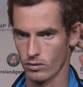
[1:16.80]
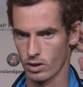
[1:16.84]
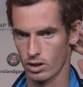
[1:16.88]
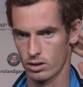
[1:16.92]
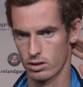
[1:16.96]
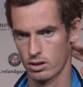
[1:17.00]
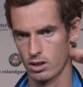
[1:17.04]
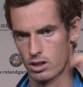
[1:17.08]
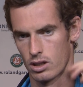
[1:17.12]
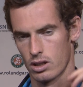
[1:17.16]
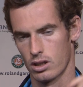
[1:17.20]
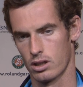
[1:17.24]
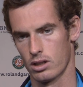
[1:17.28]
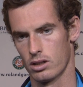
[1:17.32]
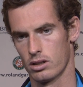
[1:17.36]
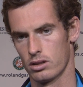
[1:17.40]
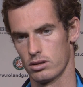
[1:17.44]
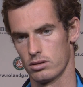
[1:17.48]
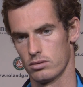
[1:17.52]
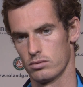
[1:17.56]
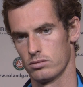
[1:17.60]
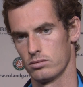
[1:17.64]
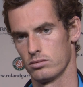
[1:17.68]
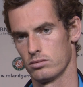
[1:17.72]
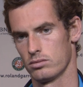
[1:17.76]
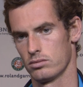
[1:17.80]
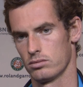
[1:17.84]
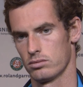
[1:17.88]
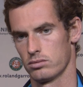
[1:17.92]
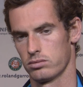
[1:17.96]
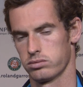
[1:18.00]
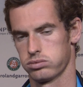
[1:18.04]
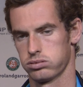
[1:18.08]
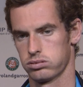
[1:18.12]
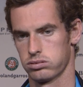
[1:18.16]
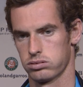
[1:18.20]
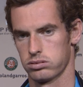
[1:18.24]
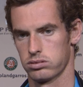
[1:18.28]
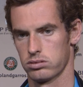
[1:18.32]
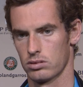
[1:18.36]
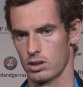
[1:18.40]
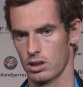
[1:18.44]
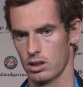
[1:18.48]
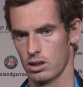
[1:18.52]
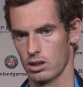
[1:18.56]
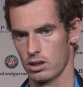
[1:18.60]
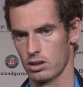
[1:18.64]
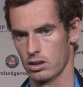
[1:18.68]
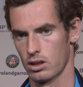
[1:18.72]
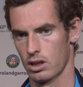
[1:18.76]

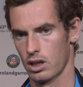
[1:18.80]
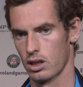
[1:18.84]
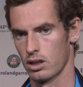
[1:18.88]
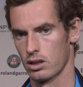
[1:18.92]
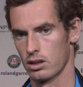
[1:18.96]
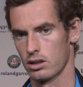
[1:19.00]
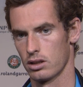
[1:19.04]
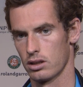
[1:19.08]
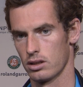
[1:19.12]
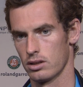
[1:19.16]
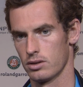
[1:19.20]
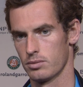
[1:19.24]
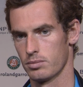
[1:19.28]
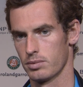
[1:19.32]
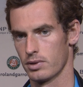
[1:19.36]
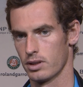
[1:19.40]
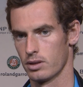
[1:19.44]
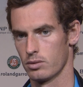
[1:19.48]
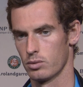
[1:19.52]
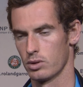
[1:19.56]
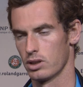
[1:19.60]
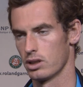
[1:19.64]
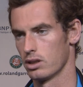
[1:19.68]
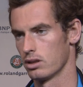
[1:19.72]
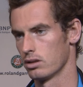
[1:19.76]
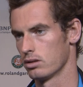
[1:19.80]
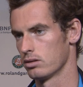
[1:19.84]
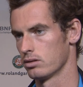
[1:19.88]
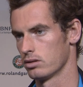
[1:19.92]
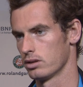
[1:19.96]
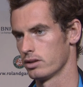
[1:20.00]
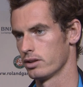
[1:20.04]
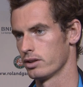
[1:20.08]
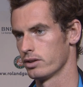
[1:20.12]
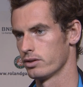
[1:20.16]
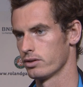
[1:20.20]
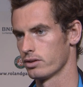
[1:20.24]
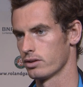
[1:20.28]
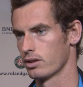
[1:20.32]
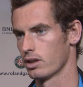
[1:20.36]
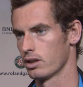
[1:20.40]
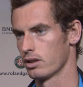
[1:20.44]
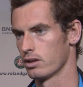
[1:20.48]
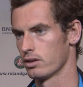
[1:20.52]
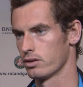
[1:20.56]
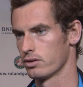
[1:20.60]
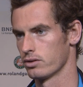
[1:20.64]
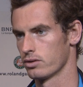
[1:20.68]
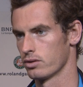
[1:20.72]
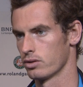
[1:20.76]
I think he's played well at
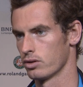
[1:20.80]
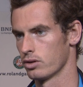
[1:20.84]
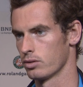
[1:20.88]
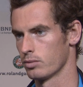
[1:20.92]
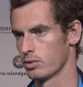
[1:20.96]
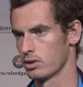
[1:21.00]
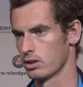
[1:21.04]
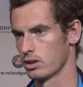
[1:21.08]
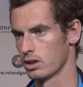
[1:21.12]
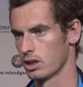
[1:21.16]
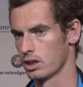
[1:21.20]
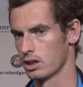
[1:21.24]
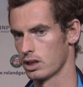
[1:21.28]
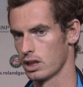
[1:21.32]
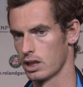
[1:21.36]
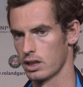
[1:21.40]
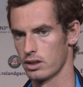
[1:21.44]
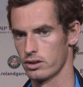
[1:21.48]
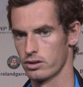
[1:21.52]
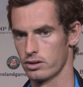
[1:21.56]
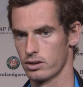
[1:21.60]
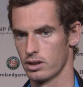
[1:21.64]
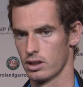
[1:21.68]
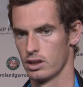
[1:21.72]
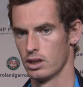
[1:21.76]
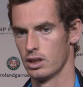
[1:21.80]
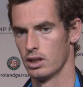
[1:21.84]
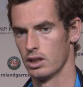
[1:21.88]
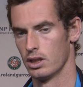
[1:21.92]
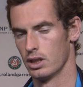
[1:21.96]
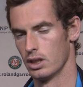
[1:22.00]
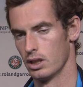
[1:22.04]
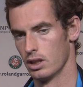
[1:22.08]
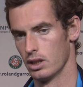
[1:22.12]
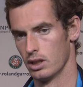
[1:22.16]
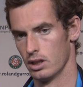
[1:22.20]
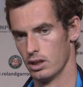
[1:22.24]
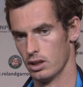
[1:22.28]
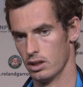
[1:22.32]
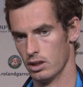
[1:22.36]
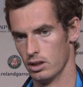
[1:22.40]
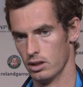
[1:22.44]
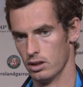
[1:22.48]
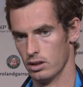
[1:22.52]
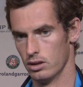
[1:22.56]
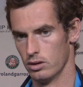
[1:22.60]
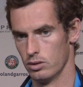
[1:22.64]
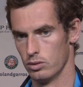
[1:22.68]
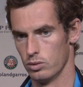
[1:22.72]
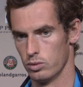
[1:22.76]
this tournament, and that's
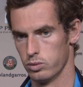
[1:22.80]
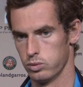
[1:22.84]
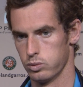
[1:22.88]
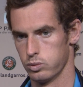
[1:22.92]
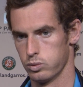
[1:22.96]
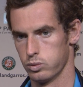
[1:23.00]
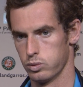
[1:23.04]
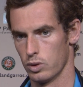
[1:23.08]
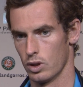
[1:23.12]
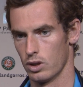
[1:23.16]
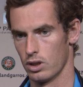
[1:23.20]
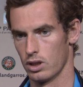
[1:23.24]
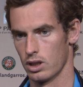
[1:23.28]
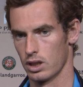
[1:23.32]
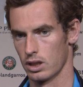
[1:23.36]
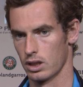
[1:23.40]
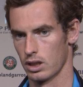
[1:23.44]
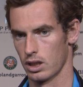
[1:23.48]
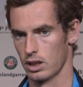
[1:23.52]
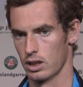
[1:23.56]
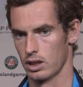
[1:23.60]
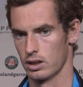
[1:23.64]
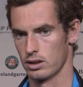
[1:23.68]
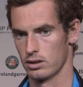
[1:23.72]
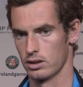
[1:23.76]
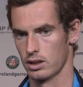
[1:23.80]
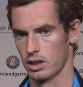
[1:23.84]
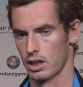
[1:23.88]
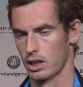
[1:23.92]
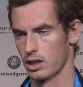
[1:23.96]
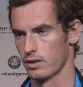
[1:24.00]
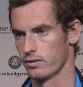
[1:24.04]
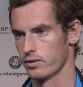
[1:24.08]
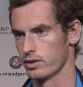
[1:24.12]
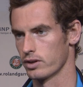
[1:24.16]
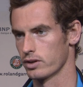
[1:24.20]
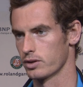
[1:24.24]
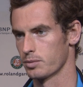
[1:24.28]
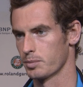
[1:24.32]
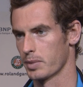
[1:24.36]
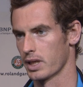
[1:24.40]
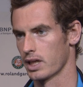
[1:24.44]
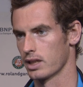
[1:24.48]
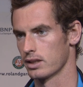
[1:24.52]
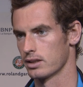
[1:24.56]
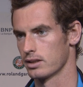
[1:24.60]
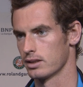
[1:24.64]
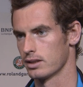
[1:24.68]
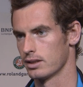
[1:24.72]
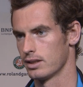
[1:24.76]
what I kind of
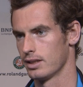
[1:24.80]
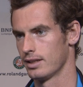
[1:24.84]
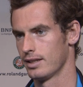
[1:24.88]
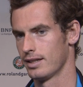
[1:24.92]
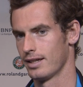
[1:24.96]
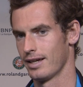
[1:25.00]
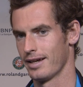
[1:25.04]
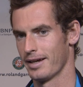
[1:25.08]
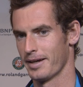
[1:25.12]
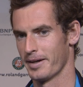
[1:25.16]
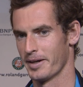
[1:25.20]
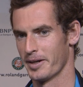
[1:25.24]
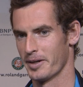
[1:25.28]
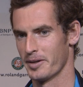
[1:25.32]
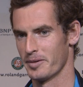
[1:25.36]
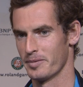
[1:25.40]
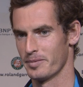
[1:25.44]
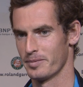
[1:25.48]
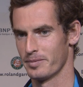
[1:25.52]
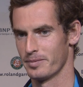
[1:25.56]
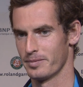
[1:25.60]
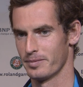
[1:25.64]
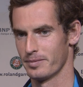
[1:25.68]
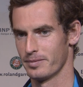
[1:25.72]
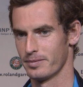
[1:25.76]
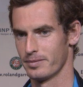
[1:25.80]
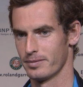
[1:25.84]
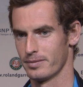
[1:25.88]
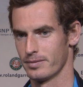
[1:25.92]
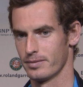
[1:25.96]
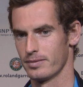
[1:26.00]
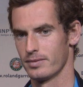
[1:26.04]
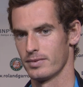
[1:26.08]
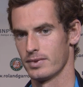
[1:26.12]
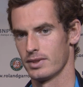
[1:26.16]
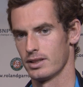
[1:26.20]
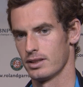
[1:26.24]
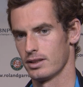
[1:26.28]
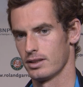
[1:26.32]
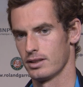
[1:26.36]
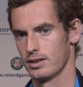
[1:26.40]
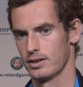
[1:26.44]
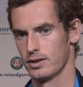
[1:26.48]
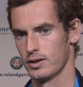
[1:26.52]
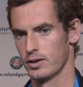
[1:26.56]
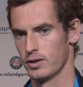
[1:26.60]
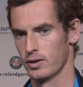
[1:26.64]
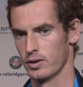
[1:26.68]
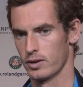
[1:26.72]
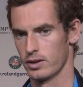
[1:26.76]
expected.
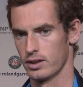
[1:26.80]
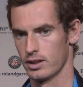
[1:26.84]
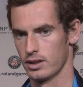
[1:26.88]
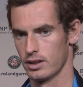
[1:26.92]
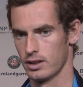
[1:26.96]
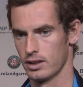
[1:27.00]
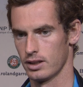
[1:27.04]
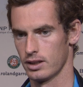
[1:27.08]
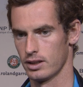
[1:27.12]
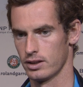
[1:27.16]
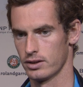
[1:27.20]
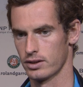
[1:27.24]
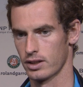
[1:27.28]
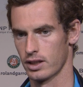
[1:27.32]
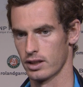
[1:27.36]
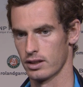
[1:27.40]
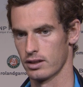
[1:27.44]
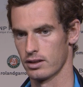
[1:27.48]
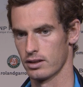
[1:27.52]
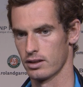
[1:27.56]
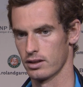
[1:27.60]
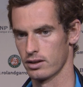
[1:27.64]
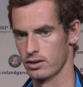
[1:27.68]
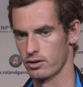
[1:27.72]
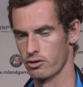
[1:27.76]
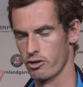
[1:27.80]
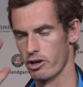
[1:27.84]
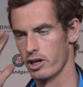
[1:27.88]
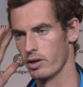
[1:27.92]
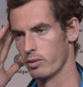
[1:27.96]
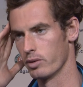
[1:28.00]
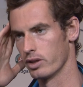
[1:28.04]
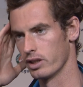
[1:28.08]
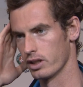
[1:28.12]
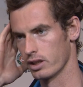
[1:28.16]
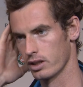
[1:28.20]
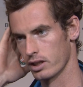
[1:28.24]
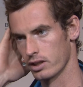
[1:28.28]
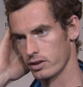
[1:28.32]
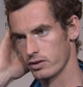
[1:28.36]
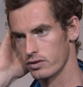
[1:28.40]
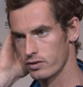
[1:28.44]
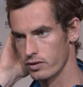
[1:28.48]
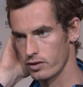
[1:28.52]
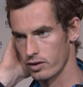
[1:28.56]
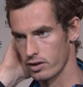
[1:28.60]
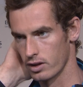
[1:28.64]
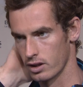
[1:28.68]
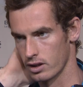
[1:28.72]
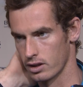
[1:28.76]
You know, he's had a great win against
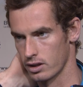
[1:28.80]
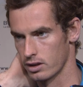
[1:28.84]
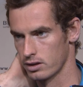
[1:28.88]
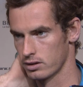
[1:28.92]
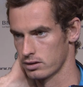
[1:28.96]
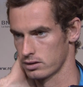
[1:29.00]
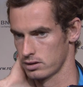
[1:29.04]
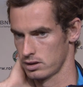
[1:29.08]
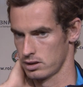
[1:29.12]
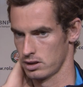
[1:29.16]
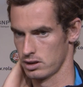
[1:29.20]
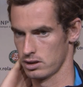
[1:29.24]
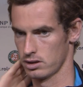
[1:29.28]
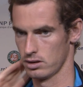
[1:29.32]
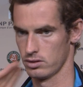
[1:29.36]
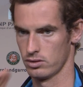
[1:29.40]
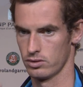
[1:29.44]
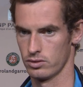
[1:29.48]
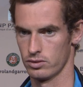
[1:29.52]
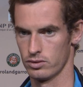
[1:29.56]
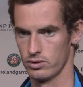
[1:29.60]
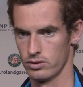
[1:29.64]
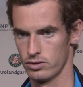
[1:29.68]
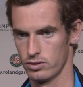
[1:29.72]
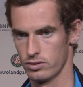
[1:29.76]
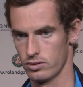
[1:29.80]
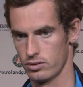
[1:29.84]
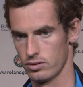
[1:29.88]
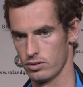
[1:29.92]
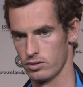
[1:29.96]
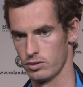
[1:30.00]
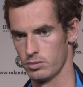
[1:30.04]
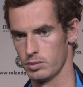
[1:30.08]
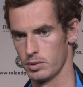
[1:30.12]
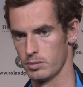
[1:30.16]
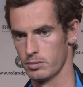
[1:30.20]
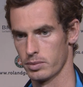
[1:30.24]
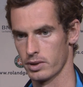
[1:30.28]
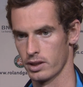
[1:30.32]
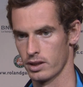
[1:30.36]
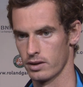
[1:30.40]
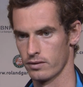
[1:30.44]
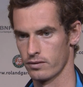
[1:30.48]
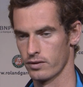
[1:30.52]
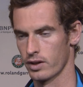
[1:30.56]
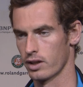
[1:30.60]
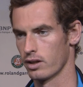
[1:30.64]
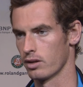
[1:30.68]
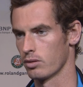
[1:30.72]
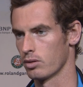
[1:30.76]
Ferrer, who's been playing
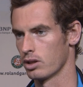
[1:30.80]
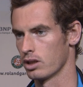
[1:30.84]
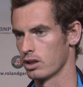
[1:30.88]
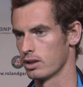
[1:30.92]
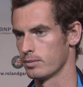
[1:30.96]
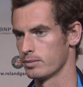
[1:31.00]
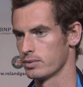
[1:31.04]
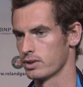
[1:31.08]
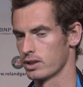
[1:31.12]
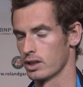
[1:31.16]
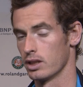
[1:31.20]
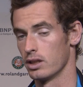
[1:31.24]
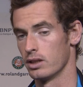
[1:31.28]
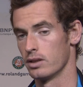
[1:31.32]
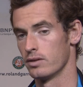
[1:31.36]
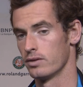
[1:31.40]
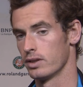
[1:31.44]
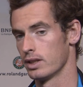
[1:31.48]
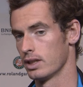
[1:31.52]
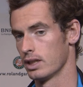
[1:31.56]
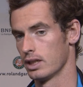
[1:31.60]
very well himself,